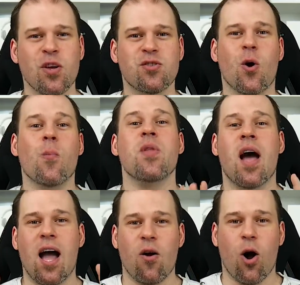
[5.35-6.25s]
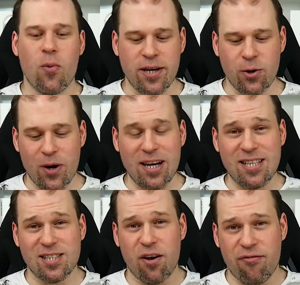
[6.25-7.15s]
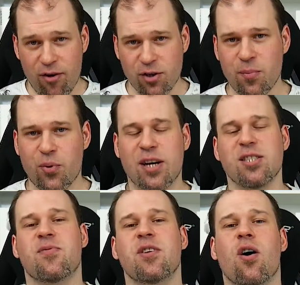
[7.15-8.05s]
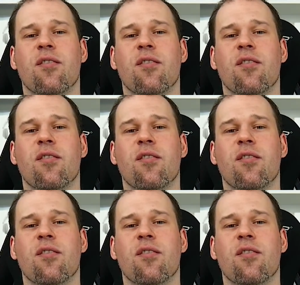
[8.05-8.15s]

So I already released a first impressions video